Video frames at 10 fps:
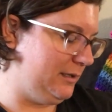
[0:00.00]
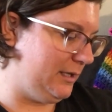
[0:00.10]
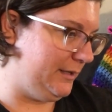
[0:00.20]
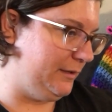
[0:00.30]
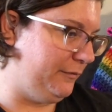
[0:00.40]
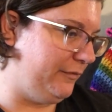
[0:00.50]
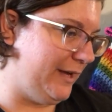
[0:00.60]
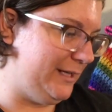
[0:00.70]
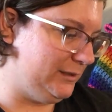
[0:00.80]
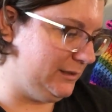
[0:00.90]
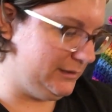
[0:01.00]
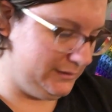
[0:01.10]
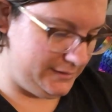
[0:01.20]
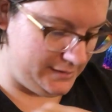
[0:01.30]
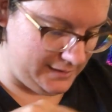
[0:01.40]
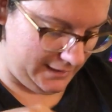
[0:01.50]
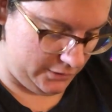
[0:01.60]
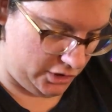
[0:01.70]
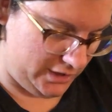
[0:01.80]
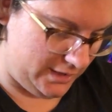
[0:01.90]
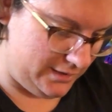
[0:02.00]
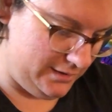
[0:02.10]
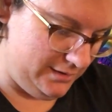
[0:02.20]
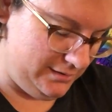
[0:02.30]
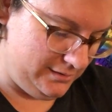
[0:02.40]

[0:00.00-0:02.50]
on the final section.